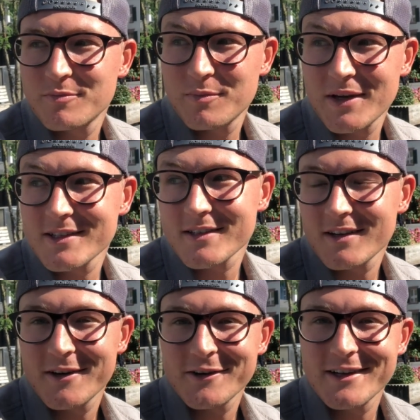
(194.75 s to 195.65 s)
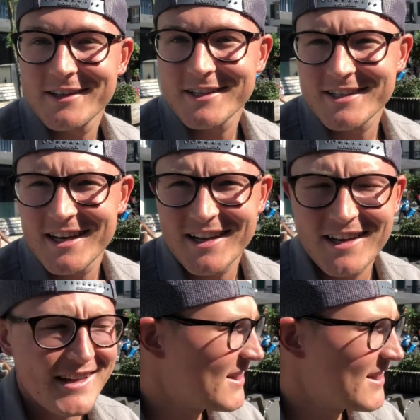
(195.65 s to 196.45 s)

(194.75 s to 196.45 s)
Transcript: basically underneath the city.